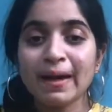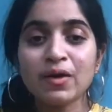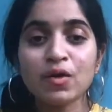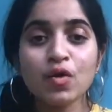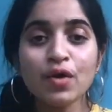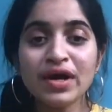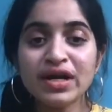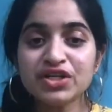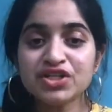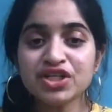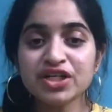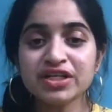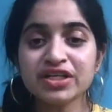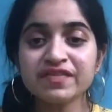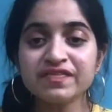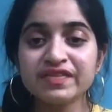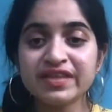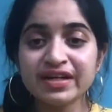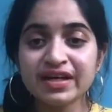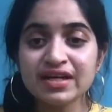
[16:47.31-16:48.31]
Go and
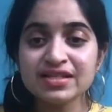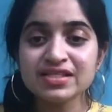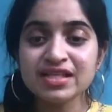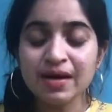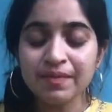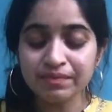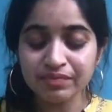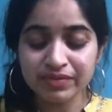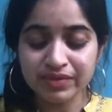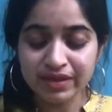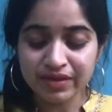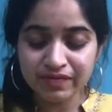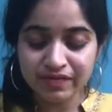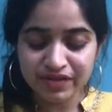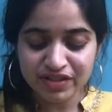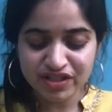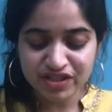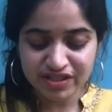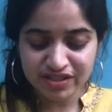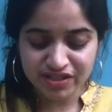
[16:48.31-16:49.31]
check if there are something
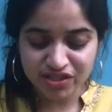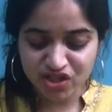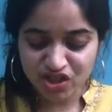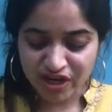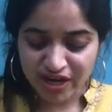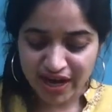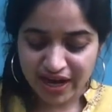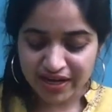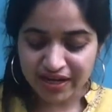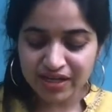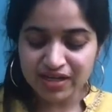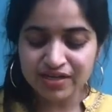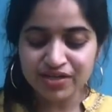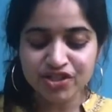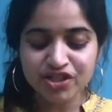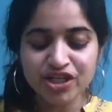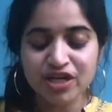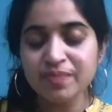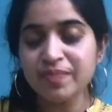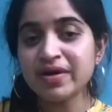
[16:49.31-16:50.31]
which is triangle in
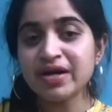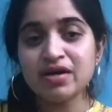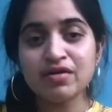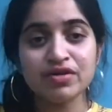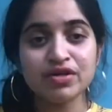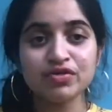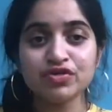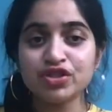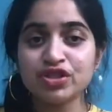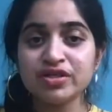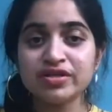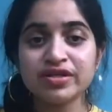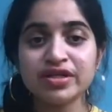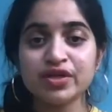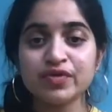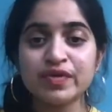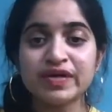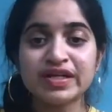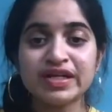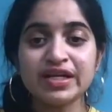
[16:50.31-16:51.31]
shape around you. Children,
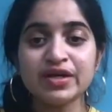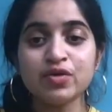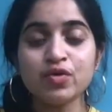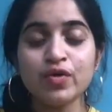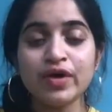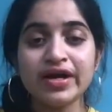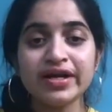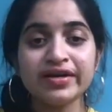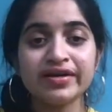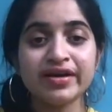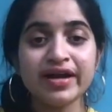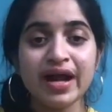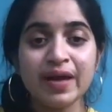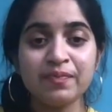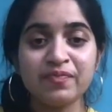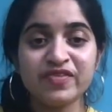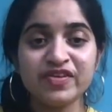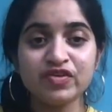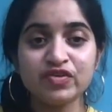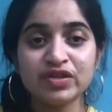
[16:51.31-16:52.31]
quickly go and grab
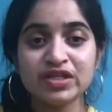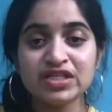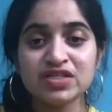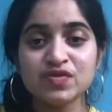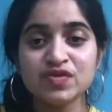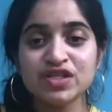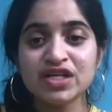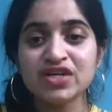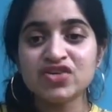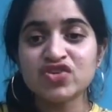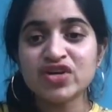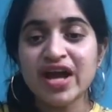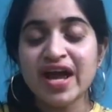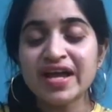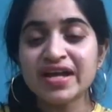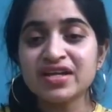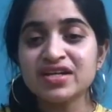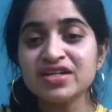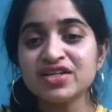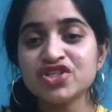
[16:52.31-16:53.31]
few things which are
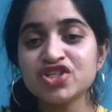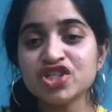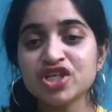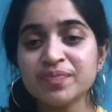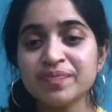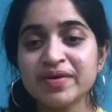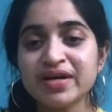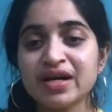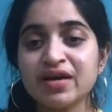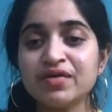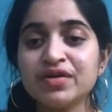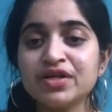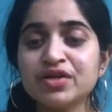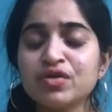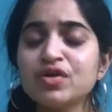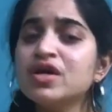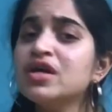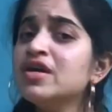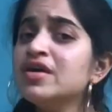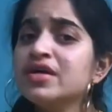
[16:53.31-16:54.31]
triangle in shape around you.
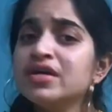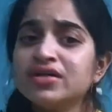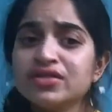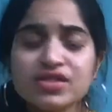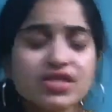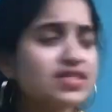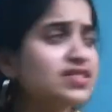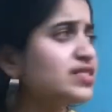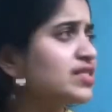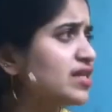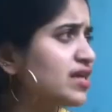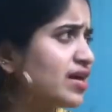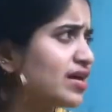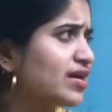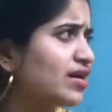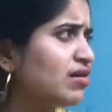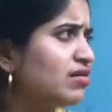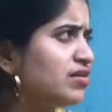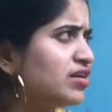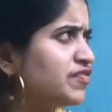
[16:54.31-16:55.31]
Just see
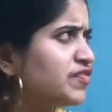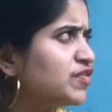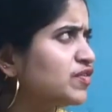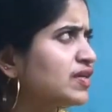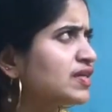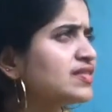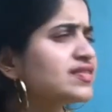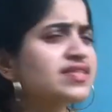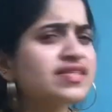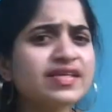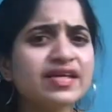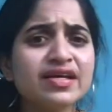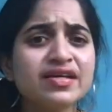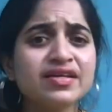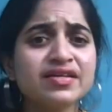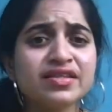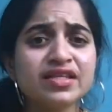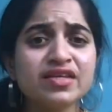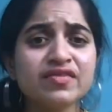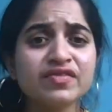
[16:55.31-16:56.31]
around if you can see
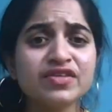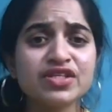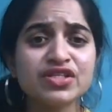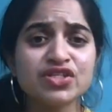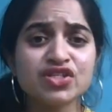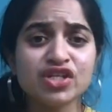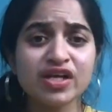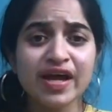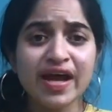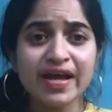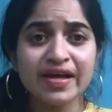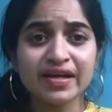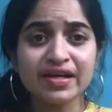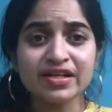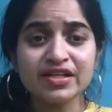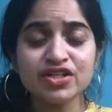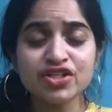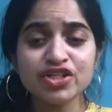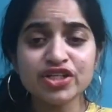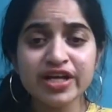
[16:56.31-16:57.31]
anything which is triangle
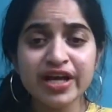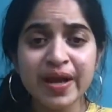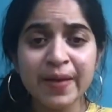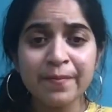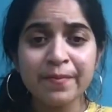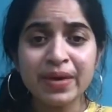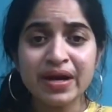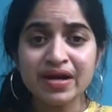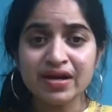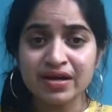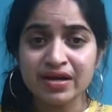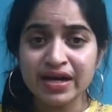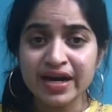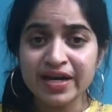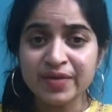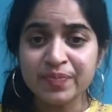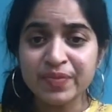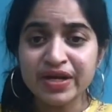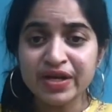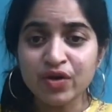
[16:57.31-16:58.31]
in shape and let
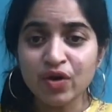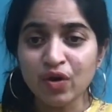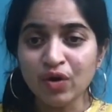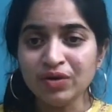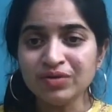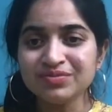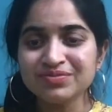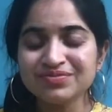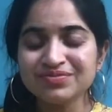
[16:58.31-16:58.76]
me know.